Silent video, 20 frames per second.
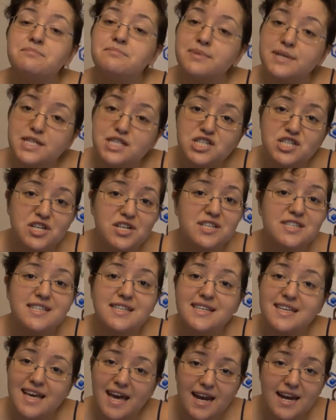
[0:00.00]
be sure
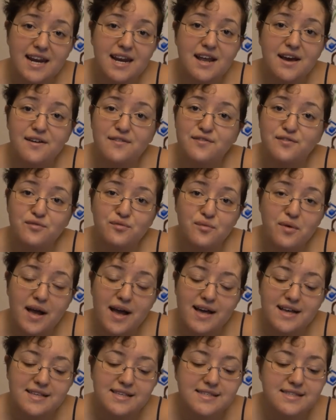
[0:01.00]
to get enough
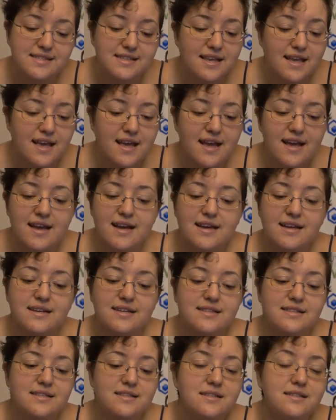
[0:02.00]
rest
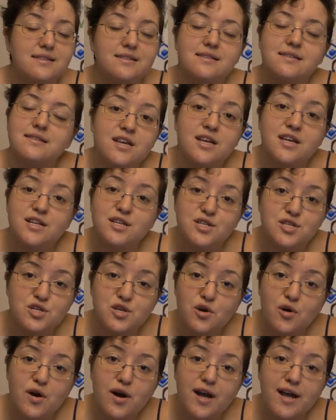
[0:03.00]
and
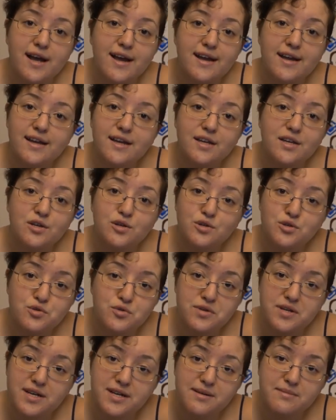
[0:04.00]
enjoy your
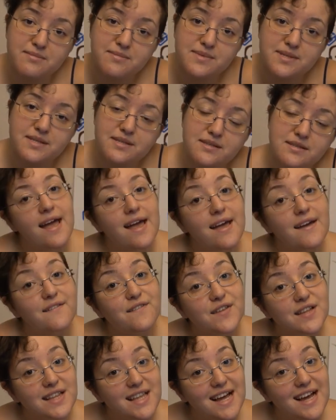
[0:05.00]
dreams.
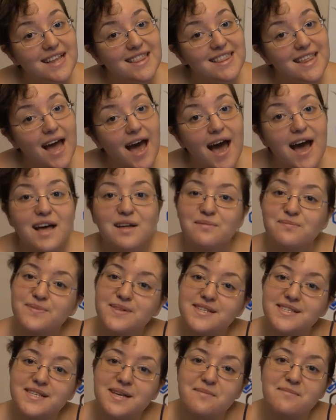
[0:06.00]
If you like that,
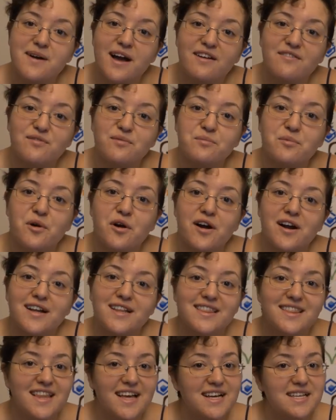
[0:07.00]
please come back for
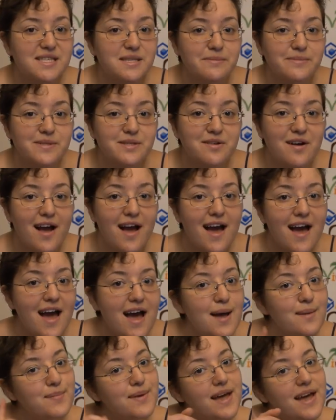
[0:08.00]
more. Like,
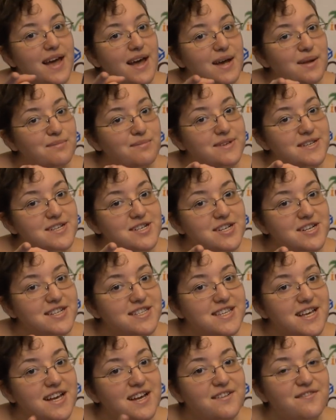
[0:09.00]
subscribe, and be sure
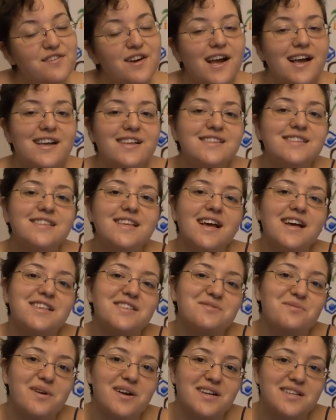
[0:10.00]
to tell your friends,
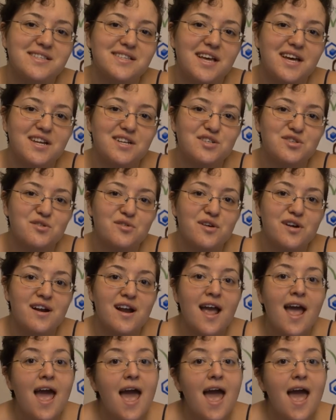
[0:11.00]
I swear it's not a chore.